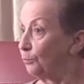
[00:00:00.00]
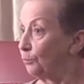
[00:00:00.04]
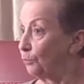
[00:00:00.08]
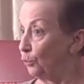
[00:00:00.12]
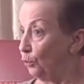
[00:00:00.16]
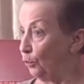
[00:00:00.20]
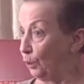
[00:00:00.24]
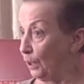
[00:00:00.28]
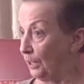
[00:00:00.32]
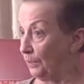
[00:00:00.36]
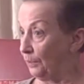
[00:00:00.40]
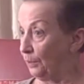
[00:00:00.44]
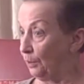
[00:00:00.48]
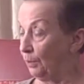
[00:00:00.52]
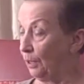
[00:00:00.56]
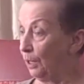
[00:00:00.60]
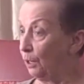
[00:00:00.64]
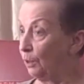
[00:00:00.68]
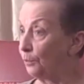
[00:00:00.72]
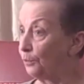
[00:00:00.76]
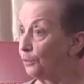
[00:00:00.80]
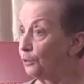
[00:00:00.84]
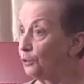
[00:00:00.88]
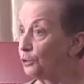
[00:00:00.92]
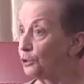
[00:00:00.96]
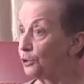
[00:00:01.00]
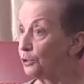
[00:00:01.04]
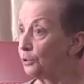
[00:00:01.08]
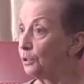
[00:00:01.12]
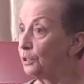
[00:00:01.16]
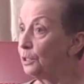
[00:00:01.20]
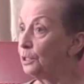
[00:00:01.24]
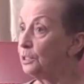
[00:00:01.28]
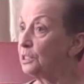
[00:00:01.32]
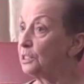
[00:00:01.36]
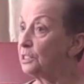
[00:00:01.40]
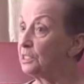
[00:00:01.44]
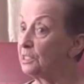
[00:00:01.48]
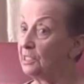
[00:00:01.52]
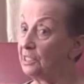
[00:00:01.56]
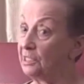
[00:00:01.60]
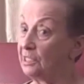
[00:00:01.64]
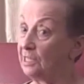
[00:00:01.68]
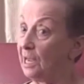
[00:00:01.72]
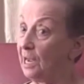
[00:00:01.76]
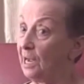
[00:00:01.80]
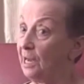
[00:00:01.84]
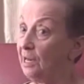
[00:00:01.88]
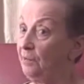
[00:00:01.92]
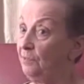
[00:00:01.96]
look at their health insurance,
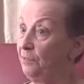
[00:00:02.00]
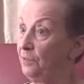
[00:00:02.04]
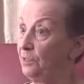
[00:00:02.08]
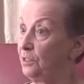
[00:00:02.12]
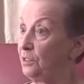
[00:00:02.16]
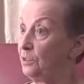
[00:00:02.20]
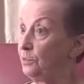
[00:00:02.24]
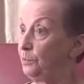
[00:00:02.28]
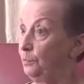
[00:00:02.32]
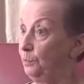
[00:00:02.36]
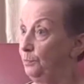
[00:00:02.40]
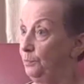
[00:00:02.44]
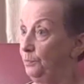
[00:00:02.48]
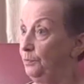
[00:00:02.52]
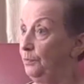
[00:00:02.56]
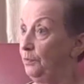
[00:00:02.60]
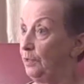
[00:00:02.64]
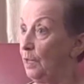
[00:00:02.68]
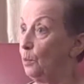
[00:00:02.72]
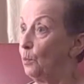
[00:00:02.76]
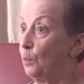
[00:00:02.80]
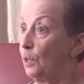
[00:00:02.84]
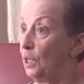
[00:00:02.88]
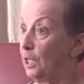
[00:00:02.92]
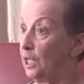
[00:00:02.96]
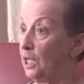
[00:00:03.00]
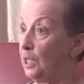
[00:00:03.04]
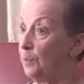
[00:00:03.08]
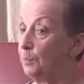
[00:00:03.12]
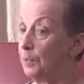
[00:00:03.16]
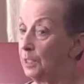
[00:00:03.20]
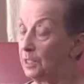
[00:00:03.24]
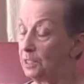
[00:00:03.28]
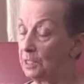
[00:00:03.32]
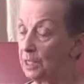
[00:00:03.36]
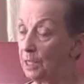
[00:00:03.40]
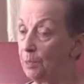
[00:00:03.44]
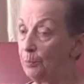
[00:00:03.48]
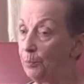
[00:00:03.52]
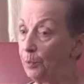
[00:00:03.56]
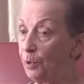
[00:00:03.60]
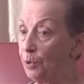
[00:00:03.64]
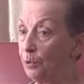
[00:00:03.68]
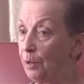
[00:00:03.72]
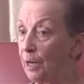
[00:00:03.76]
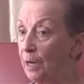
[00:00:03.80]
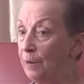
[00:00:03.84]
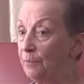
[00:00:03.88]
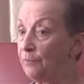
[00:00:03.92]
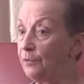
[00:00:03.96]
decide if they want to keep the same
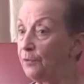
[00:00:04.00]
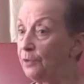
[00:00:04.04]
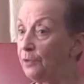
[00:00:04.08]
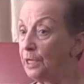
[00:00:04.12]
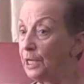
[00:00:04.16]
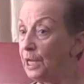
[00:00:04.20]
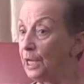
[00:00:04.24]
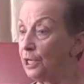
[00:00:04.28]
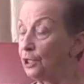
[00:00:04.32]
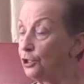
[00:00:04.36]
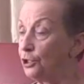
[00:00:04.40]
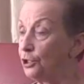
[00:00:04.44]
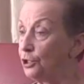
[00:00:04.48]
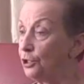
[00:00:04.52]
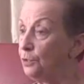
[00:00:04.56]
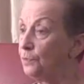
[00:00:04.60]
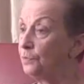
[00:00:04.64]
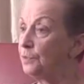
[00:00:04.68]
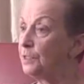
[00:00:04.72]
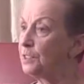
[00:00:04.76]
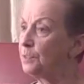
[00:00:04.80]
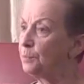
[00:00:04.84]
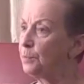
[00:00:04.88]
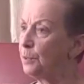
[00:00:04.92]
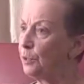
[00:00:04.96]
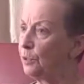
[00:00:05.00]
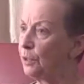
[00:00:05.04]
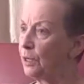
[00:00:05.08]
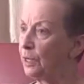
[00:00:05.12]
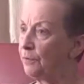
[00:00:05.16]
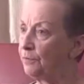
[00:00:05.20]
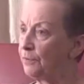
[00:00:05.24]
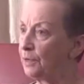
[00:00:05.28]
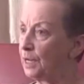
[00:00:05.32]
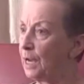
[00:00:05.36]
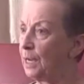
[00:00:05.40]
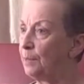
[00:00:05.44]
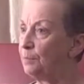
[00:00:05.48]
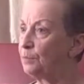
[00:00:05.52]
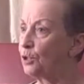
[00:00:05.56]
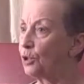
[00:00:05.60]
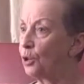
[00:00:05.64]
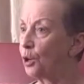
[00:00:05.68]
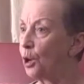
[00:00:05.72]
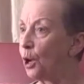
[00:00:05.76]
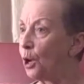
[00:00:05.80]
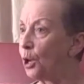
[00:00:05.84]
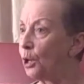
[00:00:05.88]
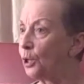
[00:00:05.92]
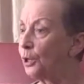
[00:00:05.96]
program next year, and this period of time is
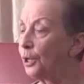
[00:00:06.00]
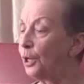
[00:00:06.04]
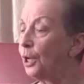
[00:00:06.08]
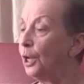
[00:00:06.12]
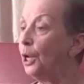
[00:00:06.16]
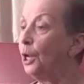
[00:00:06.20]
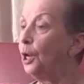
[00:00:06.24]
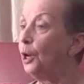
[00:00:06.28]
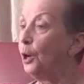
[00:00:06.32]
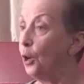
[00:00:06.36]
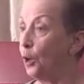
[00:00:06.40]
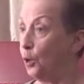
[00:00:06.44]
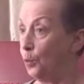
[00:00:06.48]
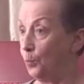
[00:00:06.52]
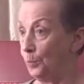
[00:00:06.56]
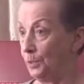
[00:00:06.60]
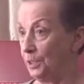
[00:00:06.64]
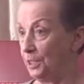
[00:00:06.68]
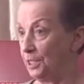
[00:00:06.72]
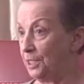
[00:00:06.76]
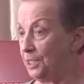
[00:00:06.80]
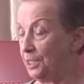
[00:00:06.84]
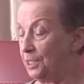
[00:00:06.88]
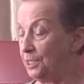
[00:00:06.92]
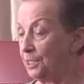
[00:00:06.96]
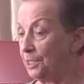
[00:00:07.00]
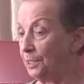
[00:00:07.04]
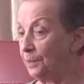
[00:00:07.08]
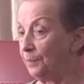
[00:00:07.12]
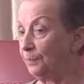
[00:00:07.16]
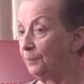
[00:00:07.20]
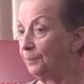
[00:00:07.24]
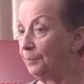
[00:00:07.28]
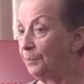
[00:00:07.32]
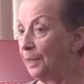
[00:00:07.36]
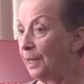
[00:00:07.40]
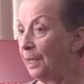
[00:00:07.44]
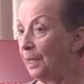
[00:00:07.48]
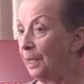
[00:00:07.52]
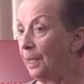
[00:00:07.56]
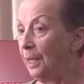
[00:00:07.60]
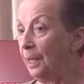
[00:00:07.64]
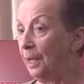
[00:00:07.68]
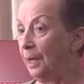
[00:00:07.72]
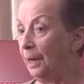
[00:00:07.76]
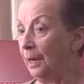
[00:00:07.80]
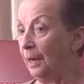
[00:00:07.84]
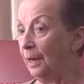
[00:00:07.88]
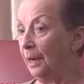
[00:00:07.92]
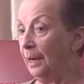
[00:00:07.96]
called open season.
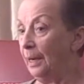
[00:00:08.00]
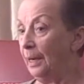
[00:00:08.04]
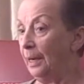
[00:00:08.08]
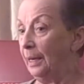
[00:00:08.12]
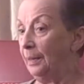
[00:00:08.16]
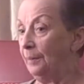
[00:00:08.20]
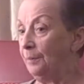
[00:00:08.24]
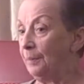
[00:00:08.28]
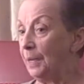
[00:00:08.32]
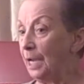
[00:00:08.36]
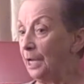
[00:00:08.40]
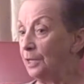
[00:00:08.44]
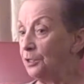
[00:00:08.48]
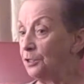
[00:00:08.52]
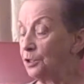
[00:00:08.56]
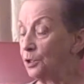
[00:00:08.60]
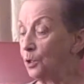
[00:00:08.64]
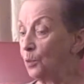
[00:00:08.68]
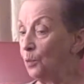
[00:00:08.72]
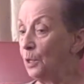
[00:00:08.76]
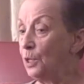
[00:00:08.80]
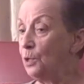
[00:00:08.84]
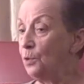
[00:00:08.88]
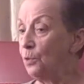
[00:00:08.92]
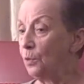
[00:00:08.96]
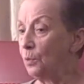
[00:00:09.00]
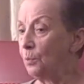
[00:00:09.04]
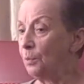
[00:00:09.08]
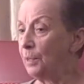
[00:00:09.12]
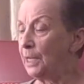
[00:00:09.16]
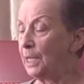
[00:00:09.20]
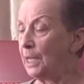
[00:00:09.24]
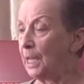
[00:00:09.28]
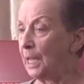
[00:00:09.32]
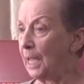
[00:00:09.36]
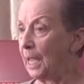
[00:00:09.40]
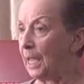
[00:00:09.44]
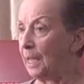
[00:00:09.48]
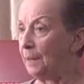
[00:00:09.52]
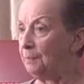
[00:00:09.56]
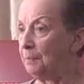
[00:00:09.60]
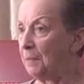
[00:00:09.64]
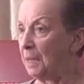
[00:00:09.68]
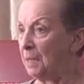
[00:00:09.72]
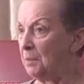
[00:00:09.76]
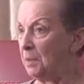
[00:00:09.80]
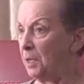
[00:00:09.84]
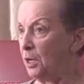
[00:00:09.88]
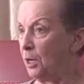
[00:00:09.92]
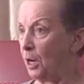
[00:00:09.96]
And so we normally get
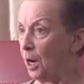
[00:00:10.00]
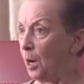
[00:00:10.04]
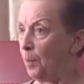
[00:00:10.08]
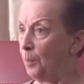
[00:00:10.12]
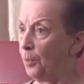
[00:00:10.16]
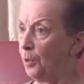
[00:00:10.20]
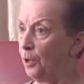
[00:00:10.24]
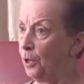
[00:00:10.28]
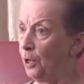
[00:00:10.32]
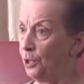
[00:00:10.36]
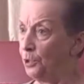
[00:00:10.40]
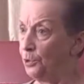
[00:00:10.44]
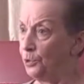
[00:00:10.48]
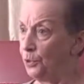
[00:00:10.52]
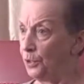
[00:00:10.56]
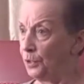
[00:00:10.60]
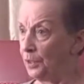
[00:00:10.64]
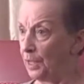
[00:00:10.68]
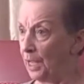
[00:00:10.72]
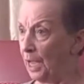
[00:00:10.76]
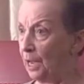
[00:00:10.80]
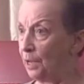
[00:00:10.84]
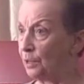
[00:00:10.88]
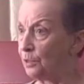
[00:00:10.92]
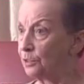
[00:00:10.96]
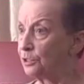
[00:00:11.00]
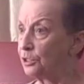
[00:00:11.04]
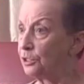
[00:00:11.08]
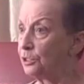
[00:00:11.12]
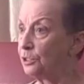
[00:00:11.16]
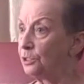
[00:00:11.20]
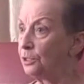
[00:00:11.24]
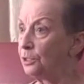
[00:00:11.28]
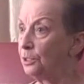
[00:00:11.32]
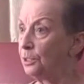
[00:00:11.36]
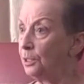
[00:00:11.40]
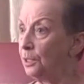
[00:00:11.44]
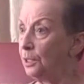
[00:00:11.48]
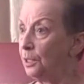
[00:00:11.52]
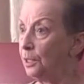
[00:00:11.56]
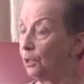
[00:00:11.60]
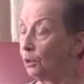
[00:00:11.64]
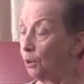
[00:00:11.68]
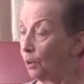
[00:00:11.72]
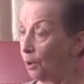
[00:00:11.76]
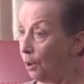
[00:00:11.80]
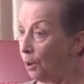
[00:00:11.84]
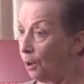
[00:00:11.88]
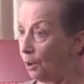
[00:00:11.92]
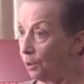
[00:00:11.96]
maybe a couple 100,000
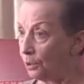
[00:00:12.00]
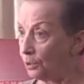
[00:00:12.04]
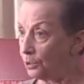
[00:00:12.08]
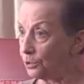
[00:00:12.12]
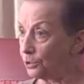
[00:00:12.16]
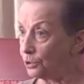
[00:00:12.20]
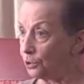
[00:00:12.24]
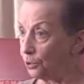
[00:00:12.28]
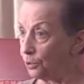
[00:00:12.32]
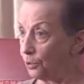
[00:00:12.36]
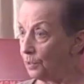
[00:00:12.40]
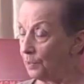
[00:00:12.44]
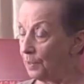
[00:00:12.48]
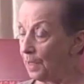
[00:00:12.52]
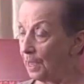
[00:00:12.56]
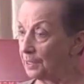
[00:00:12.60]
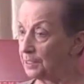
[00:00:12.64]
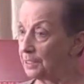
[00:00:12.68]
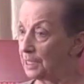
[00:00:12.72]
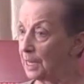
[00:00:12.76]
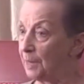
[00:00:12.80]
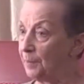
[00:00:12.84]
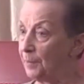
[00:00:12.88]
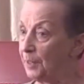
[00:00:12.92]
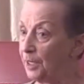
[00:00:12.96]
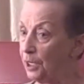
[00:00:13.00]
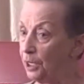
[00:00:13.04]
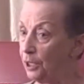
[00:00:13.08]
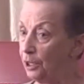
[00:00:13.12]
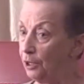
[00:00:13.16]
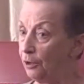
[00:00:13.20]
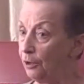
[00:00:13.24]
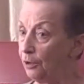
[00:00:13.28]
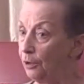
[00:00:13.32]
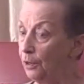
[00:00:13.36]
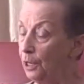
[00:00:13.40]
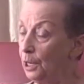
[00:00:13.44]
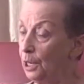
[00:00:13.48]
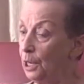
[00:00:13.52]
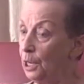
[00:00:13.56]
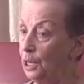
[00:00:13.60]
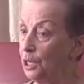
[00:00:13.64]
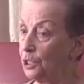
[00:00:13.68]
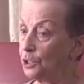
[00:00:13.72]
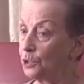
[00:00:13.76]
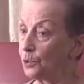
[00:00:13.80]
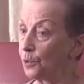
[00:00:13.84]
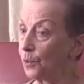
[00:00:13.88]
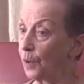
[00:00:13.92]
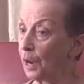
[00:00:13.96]
calls during that time of year.
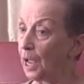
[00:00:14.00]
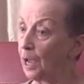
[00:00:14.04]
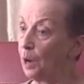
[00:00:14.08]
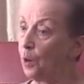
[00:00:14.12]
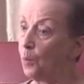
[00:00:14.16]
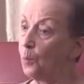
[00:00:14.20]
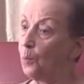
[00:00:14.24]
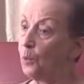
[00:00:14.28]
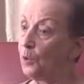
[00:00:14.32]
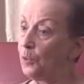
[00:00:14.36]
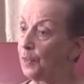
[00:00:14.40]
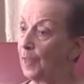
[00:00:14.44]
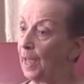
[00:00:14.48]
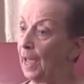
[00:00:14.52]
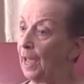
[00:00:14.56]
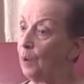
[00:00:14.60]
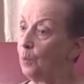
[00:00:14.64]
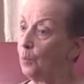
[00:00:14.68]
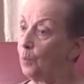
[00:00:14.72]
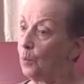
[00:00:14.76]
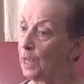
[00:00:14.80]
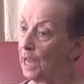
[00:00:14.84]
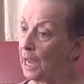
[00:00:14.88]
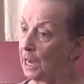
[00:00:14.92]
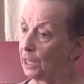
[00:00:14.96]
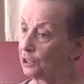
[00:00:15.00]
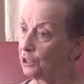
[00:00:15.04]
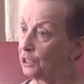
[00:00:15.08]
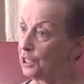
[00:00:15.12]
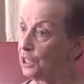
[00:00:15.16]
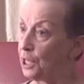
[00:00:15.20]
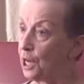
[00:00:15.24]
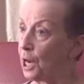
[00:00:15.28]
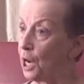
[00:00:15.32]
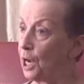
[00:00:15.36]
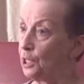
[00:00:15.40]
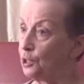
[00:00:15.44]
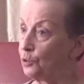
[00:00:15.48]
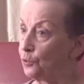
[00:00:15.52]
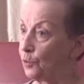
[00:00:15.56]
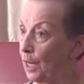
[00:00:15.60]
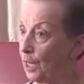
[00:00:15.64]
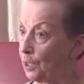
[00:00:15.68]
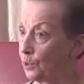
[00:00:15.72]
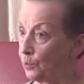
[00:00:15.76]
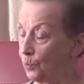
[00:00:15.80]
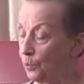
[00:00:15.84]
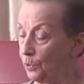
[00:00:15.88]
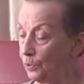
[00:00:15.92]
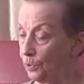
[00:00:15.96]
So to help with that, we actually
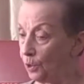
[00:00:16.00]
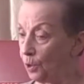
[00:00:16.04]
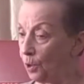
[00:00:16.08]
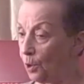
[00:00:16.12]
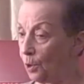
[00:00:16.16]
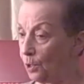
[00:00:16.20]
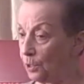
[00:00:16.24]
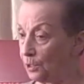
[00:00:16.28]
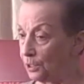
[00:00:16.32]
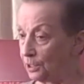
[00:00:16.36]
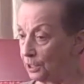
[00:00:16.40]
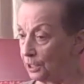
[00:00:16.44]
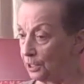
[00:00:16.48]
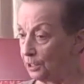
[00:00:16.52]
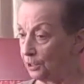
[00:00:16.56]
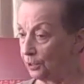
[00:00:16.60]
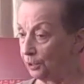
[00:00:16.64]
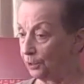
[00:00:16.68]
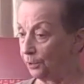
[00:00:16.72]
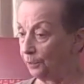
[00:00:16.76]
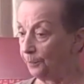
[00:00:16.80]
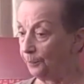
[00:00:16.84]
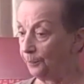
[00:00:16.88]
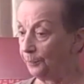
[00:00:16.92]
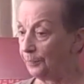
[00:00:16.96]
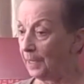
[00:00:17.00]
contract with a call center.